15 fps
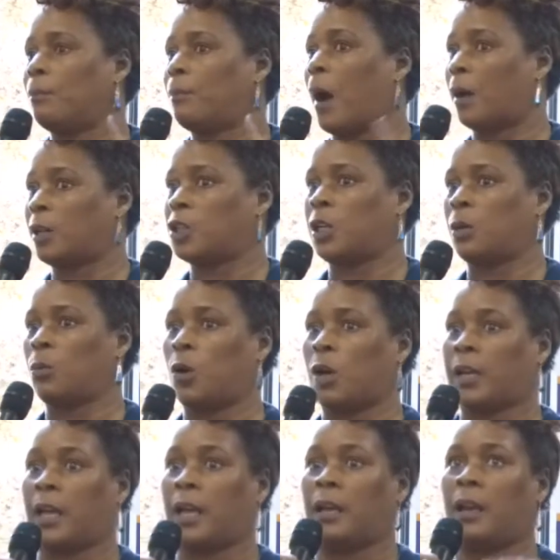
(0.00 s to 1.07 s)
partnership
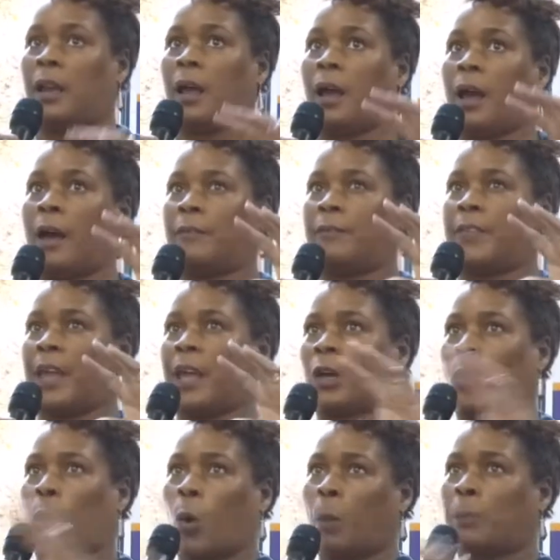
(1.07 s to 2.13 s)
working, they
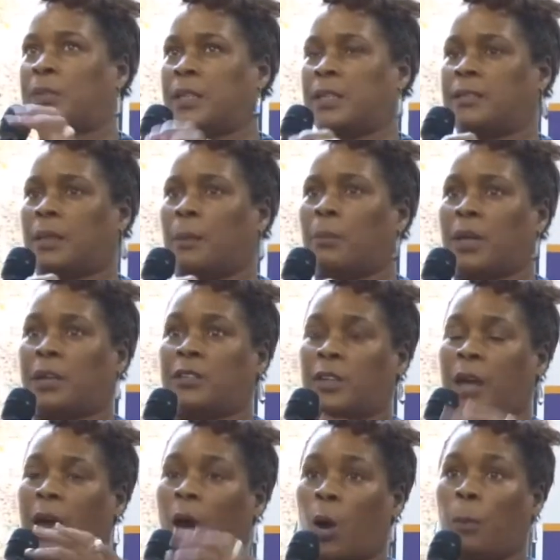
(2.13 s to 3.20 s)
co-opted somebody
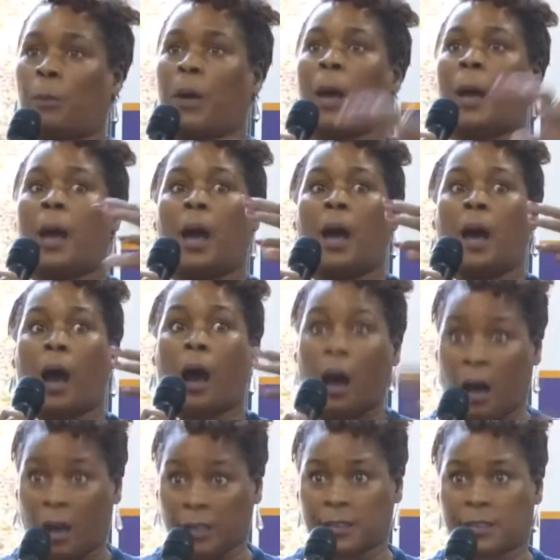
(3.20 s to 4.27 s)
to help
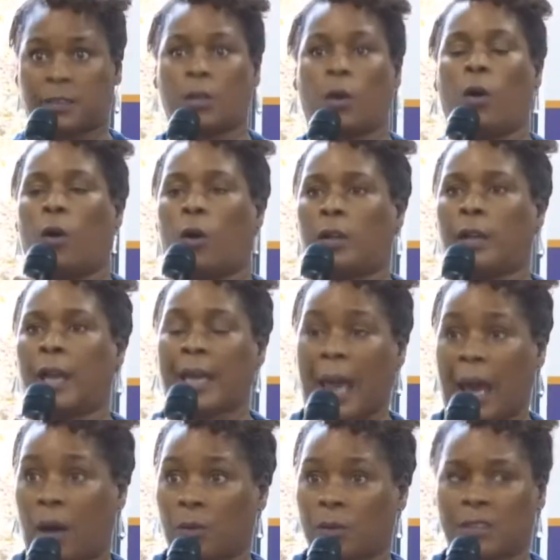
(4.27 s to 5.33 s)
us on
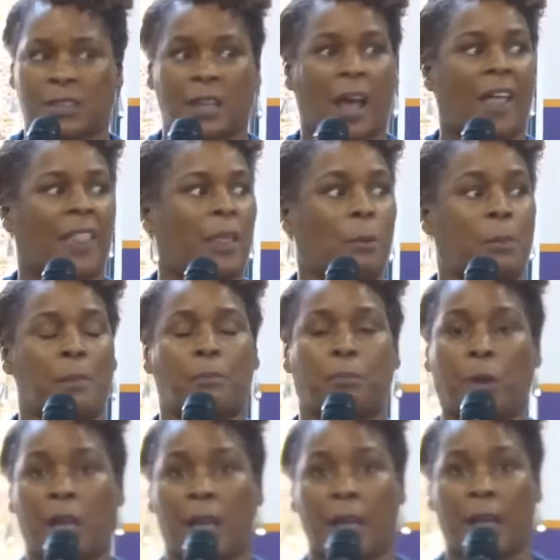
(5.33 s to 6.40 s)
accounts. They've been
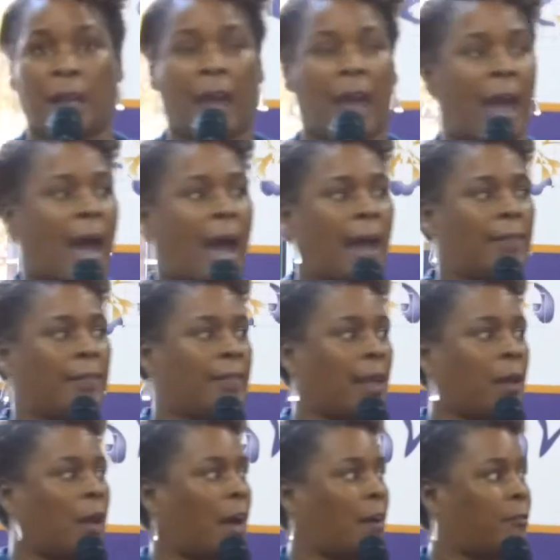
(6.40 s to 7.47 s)
brilliant, and
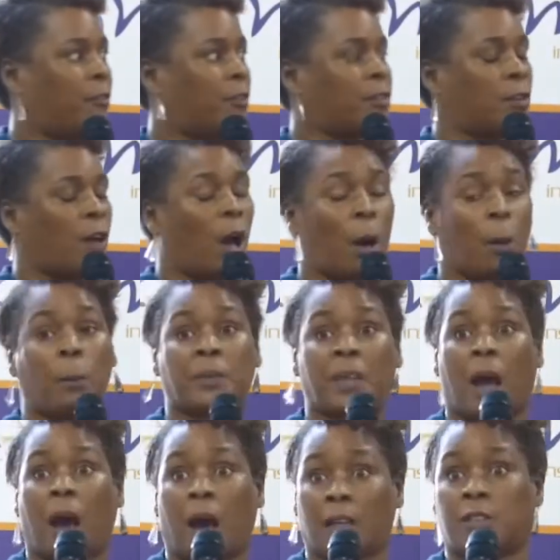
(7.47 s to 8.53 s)
they have helped
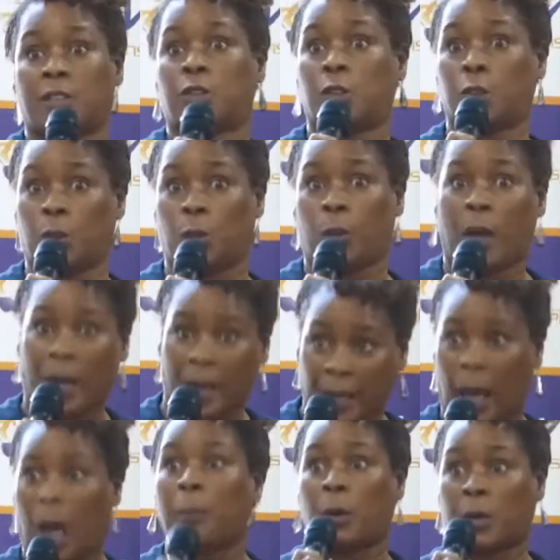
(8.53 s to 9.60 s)
us to
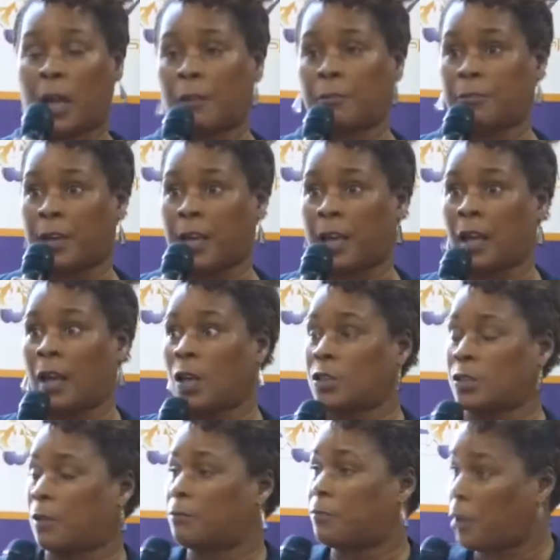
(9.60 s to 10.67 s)
get up on our feet,
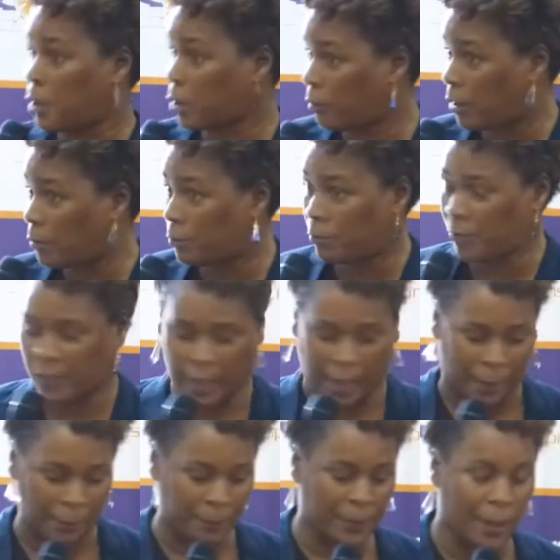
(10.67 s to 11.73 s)
so I'm very grateful for
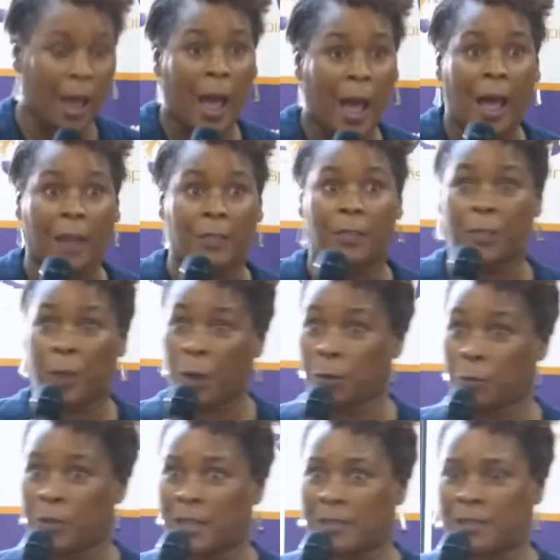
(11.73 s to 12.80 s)
that. And
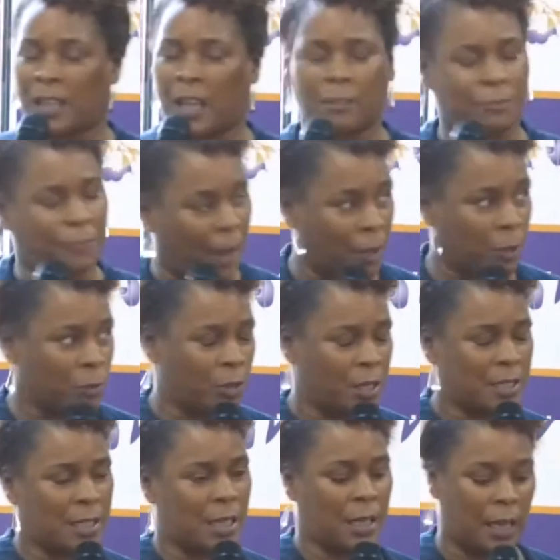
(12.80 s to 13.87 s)
third reason, and final
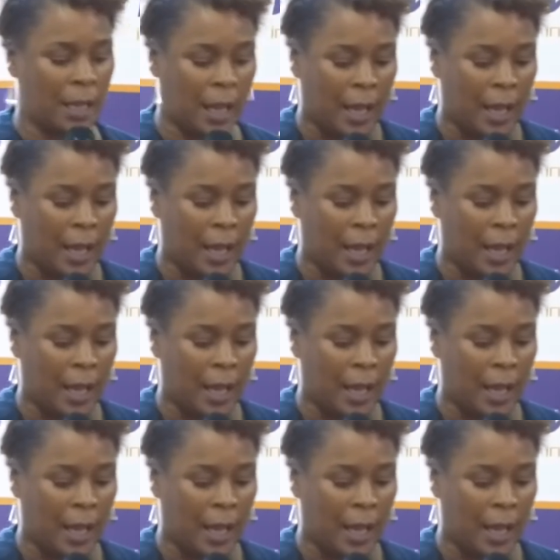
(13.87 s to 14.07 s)
reason,